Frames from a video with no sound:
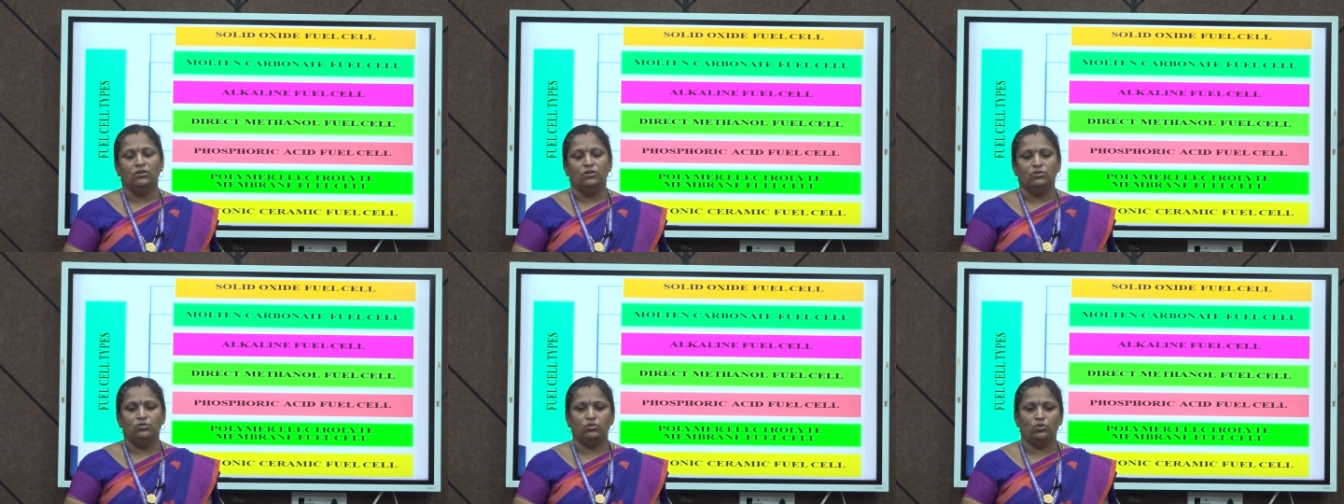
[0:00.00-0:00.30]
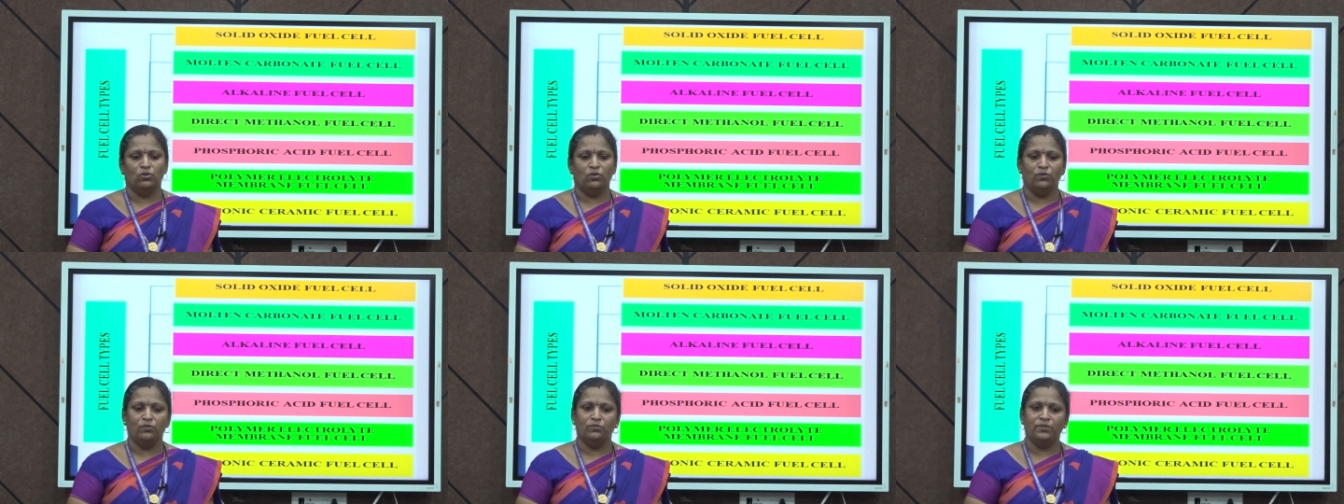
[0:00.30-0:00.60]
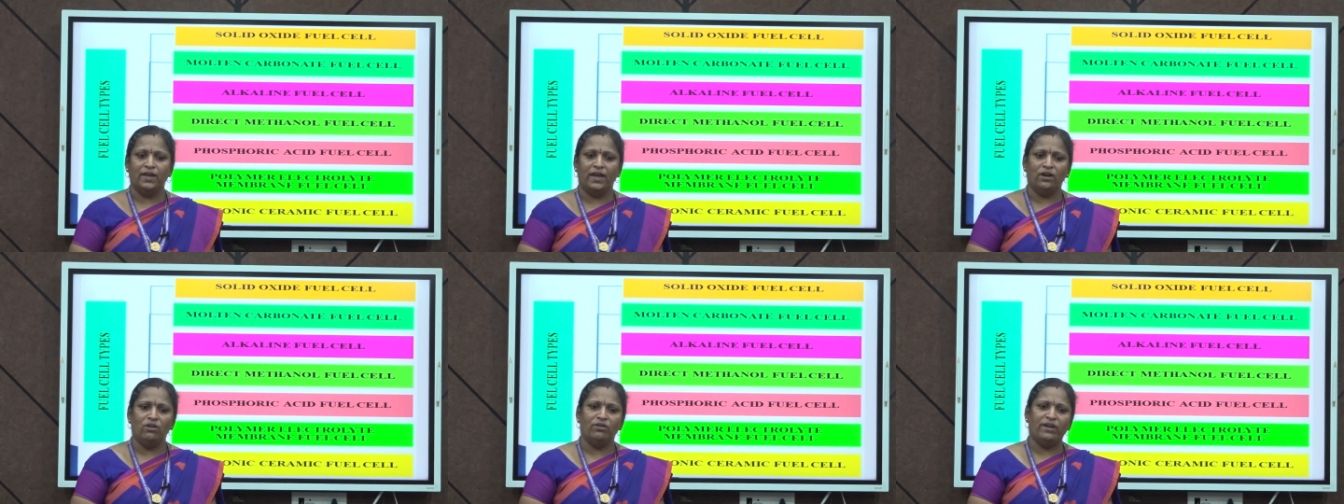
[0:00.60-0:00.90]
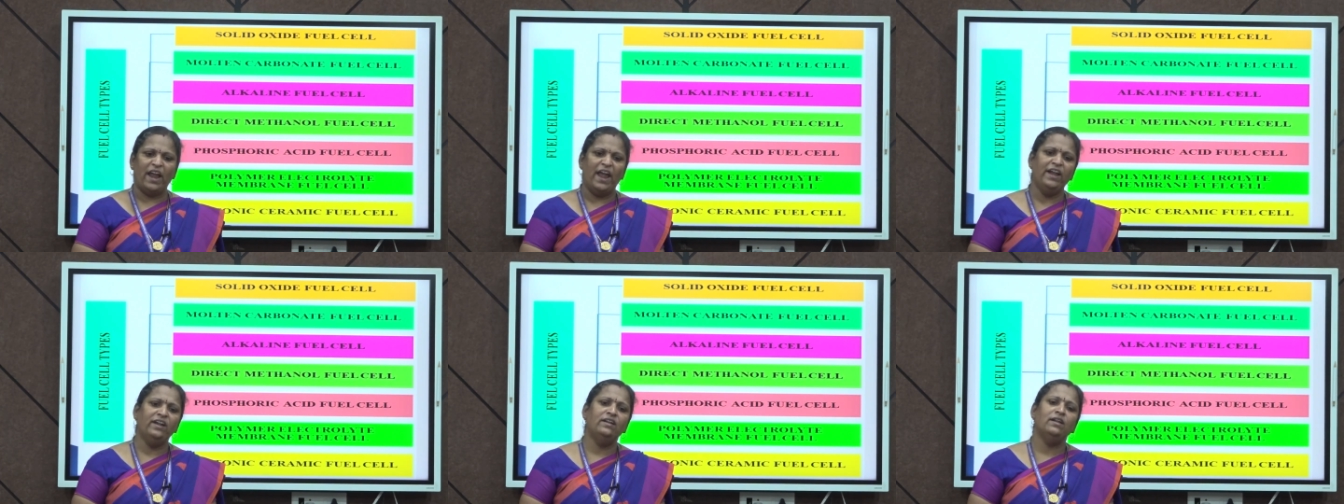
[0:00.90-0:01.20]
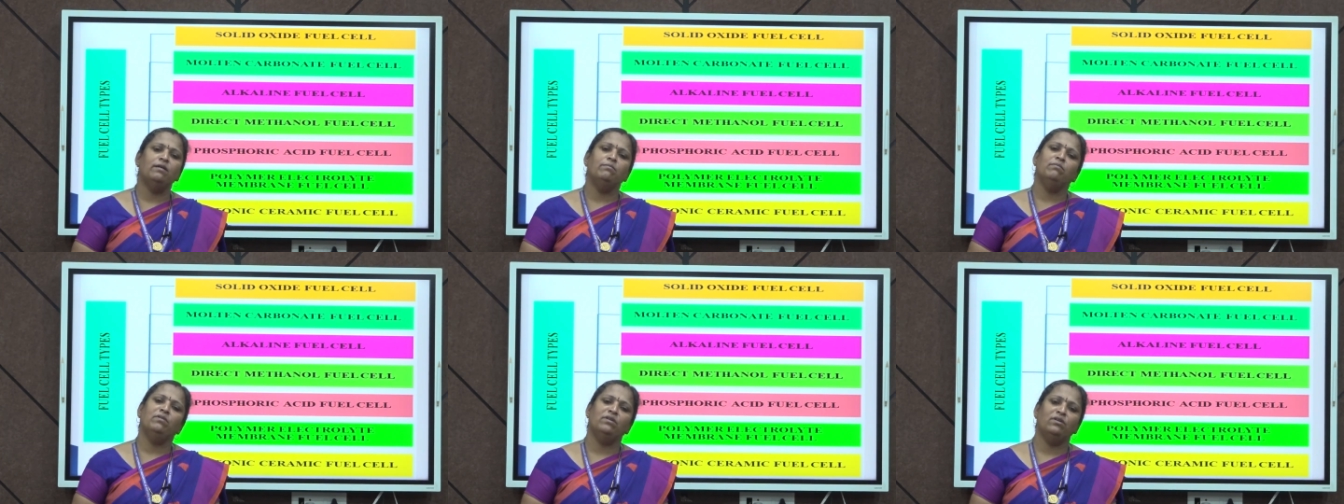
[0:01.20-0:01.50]
So, there are n
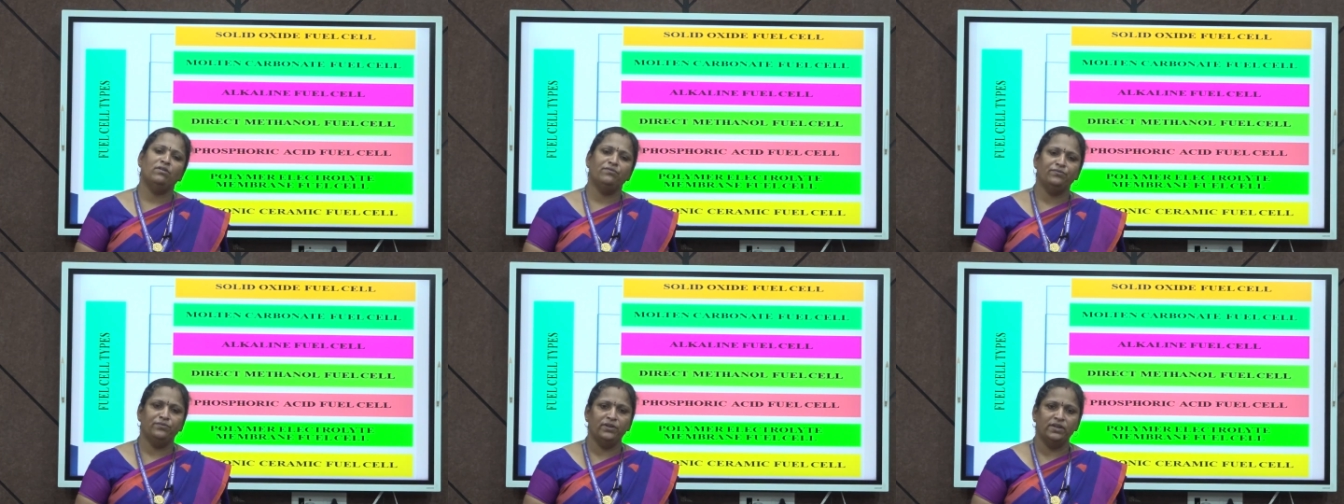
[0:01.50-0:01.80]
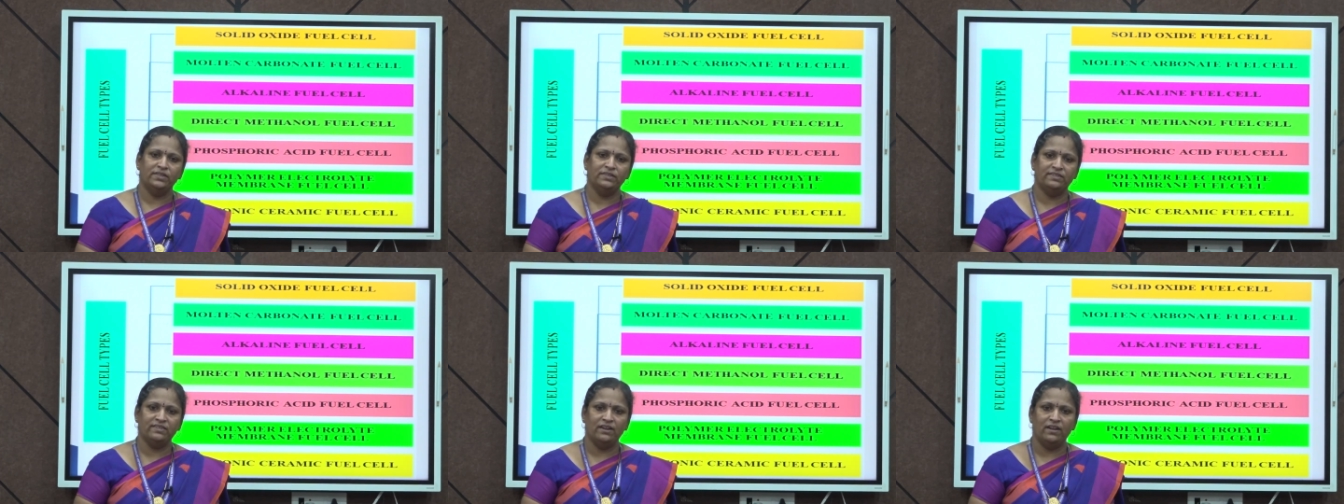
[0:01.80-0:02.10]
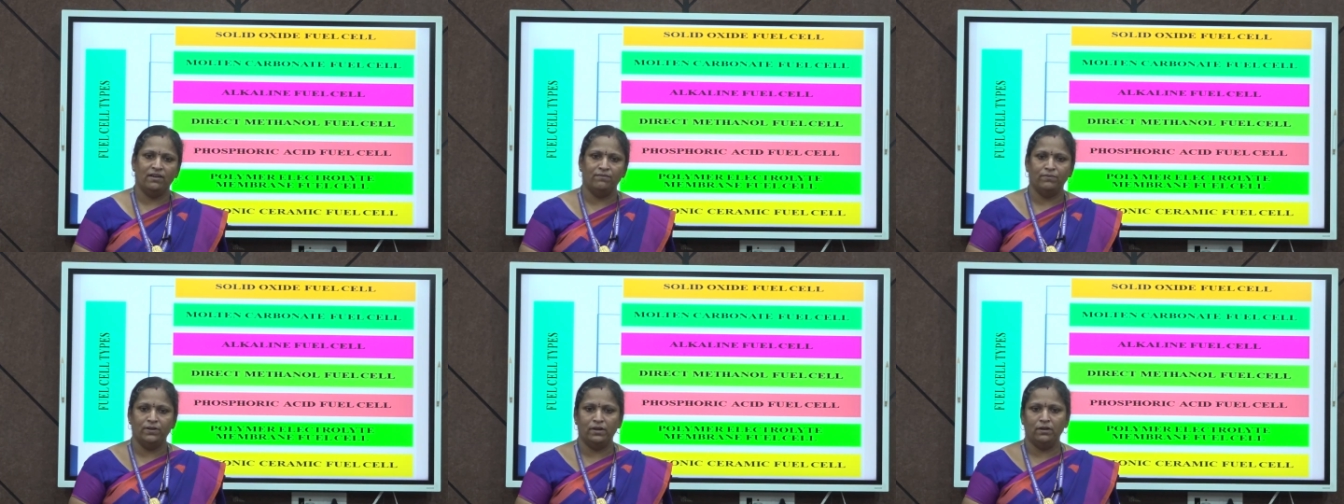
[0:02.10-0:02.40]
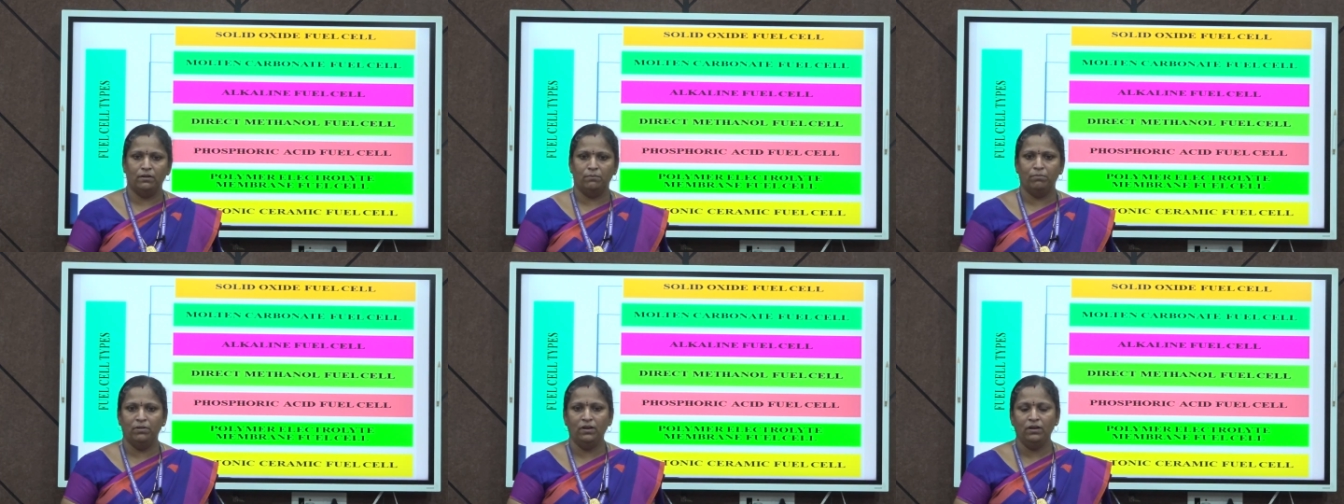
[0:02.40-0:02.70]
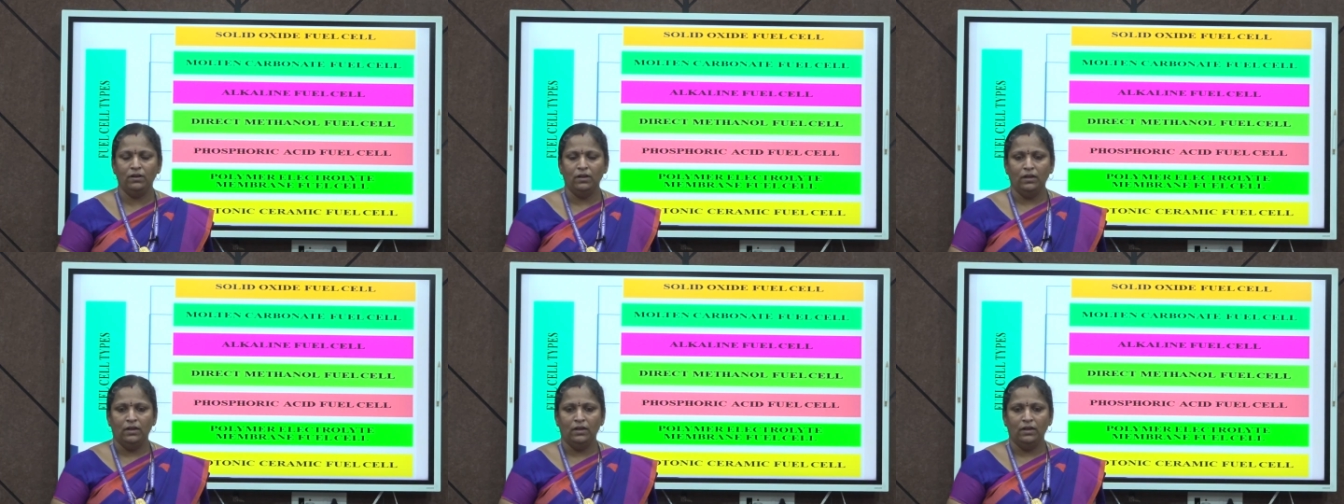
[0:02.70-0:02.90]
number of fuel cell available.